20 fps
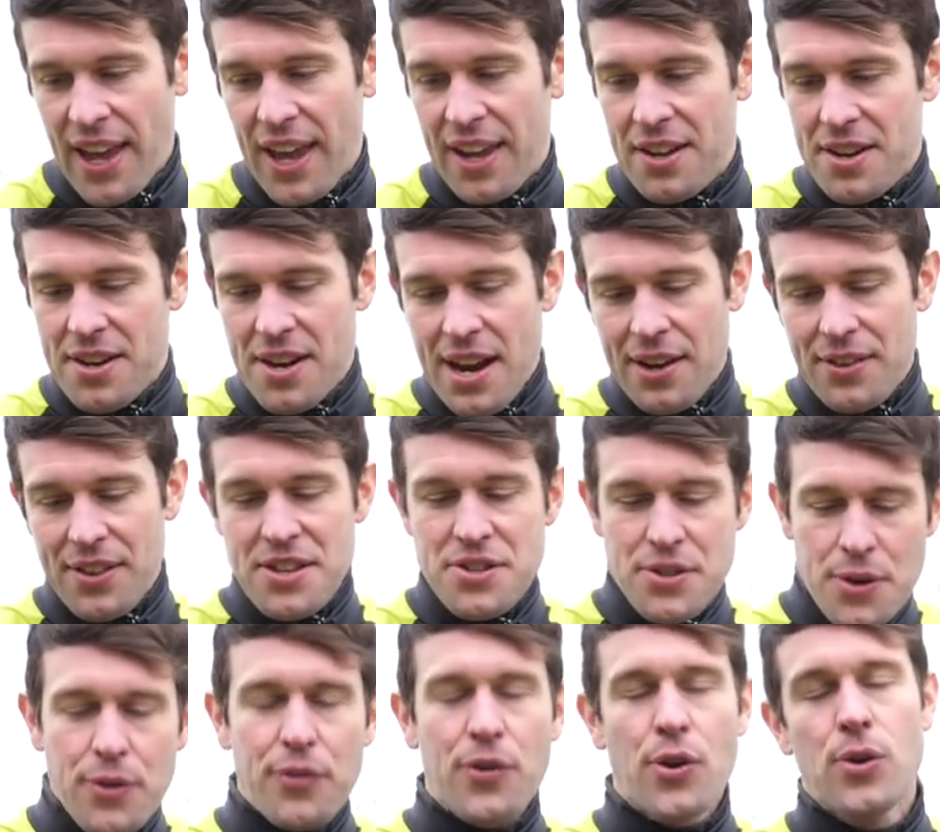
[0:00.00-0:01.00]
okay. Now, they
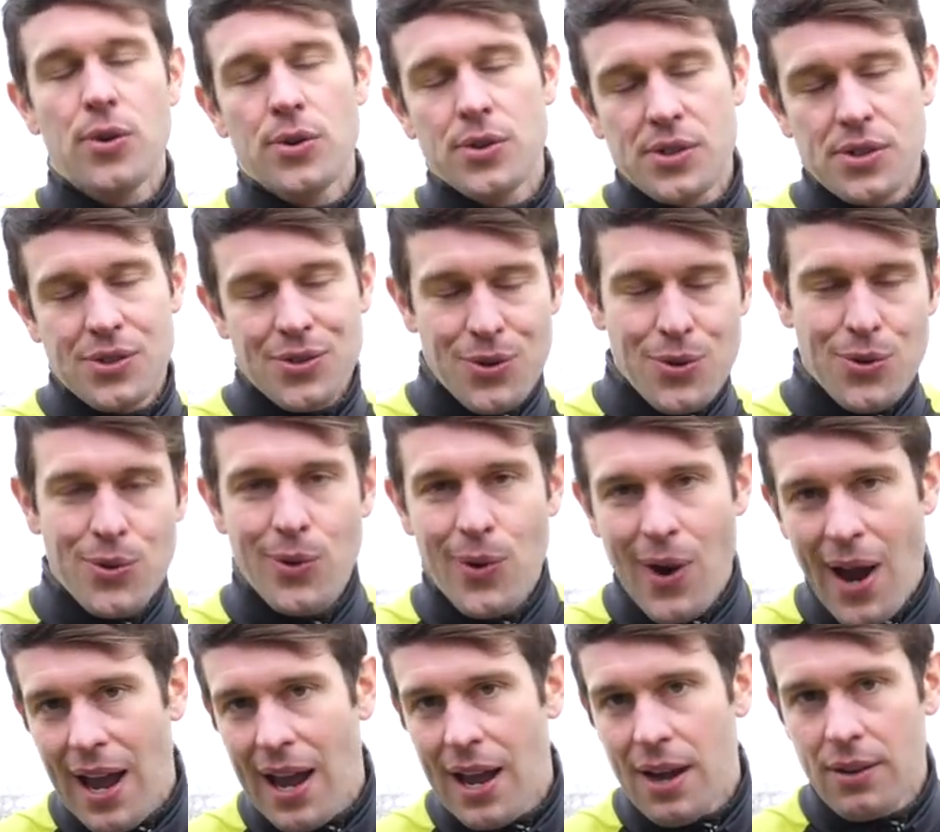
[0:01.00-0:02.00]
do, of course, all
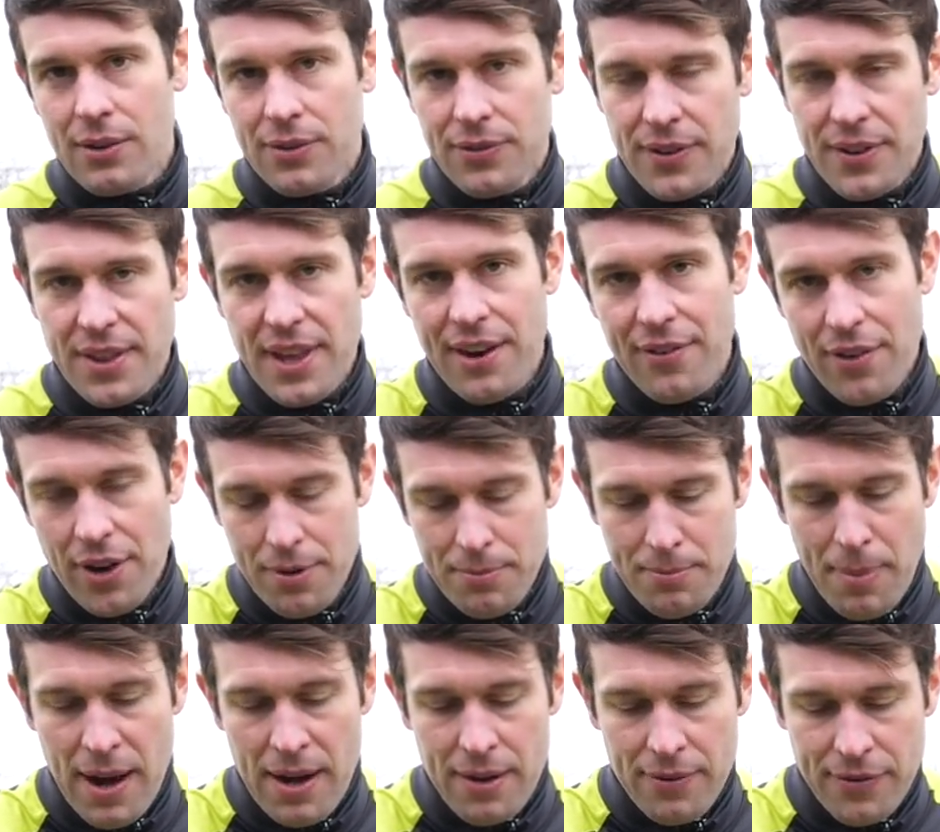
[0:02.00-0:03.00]
have their
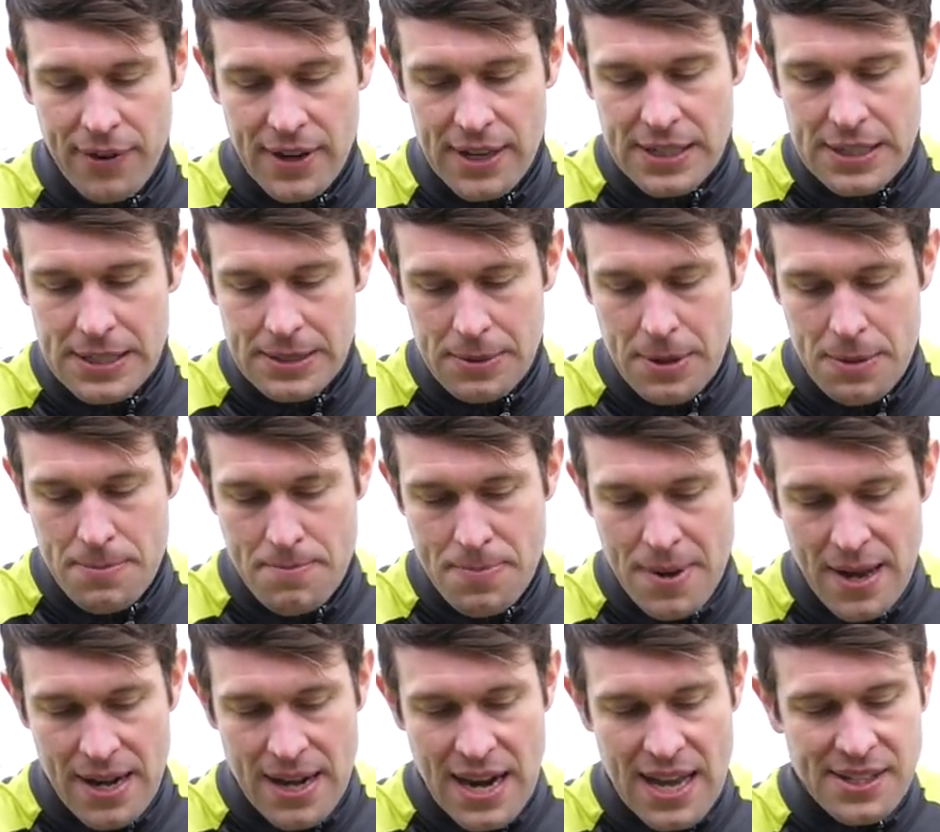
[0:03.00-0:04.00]
own benefits,
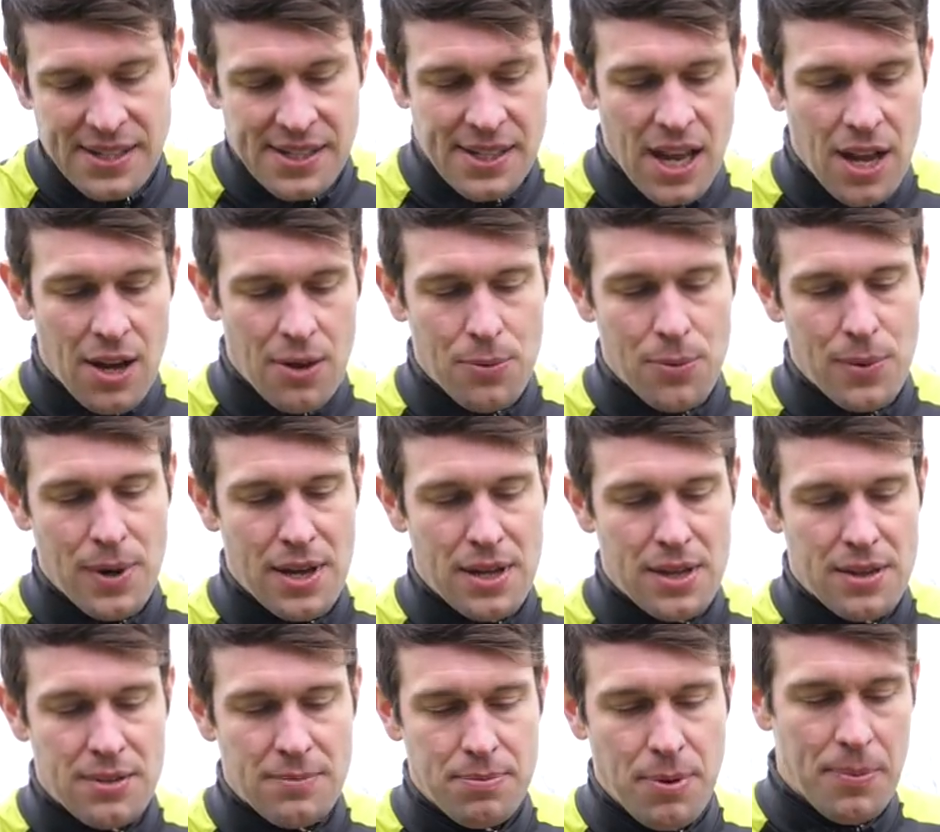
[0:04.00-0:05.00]
but let's start
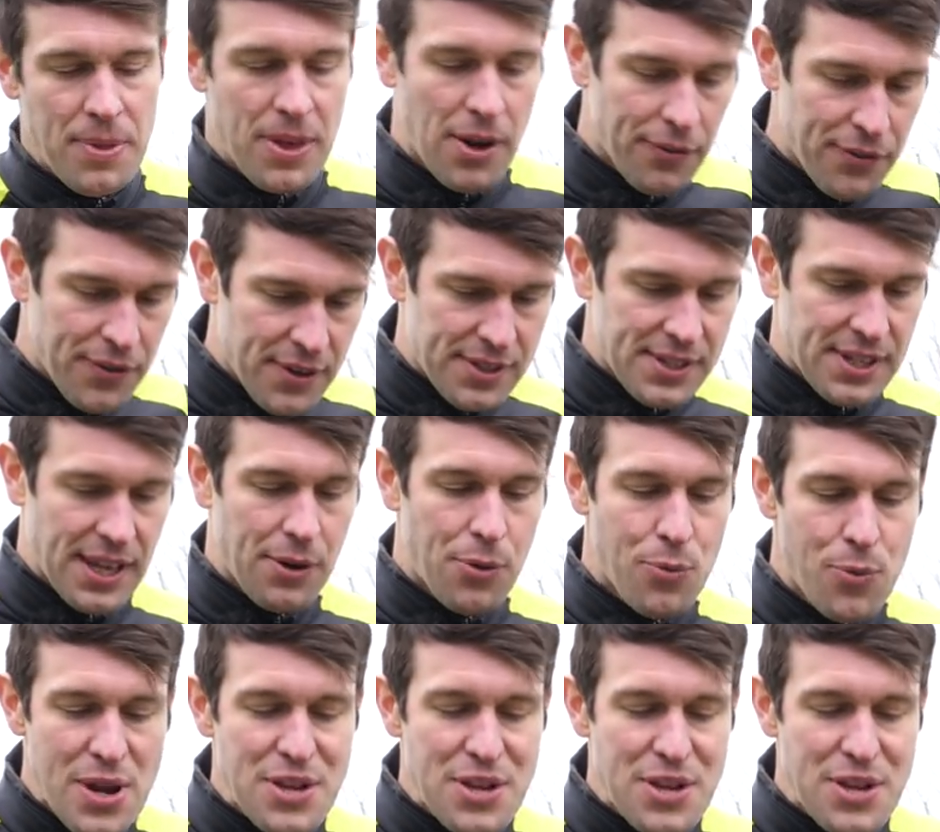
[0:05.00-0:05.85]
with probably the obvious thing.